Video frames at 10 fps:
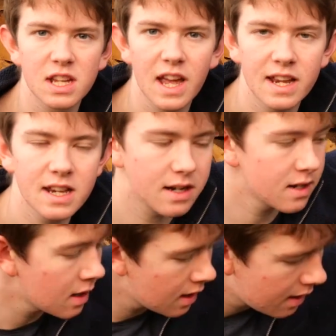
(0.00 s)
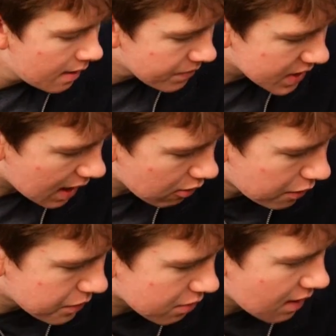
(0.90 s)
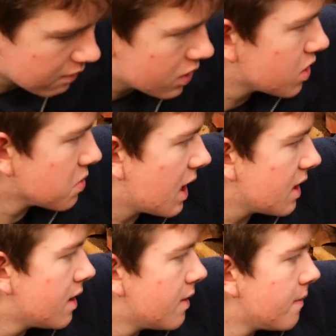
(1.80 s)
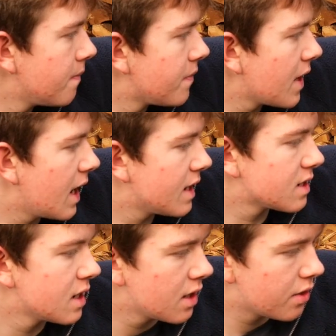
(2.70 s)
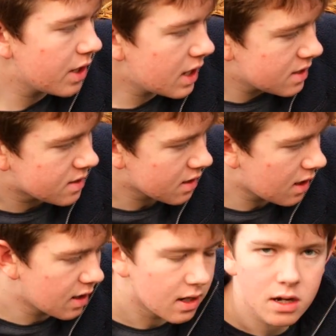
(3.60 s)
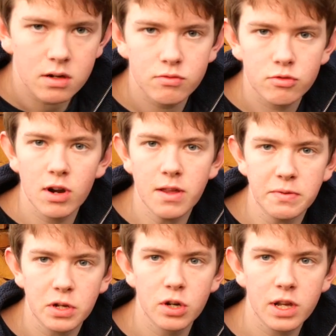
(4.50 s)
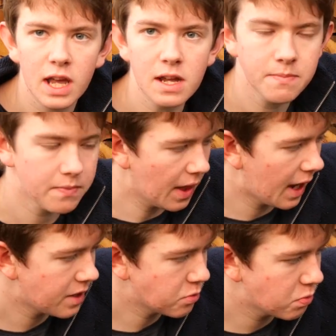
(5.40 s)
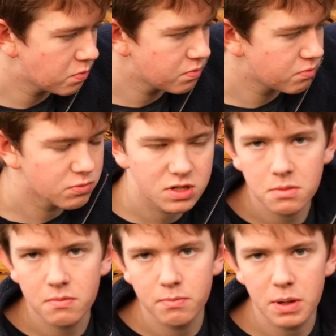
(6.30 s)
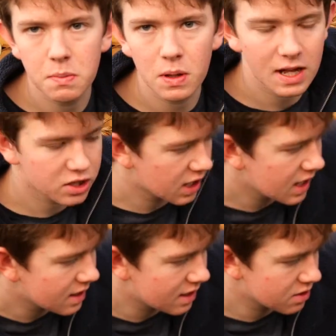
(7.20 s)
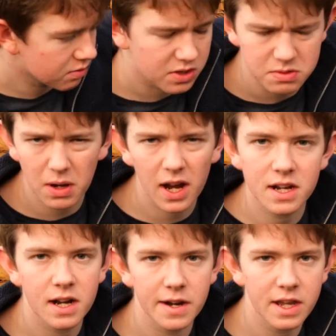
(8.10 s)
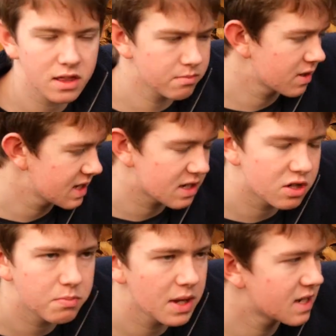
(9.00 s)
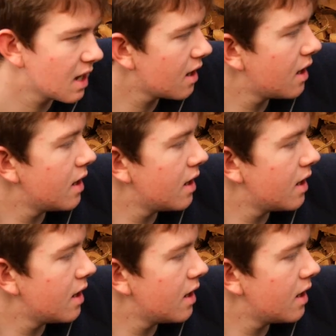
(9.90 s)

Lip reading: and get eaten, and they're off the ground as well. And these are great for cooking, and some people actually eat these ones, but I can't eat them because they're too bitter.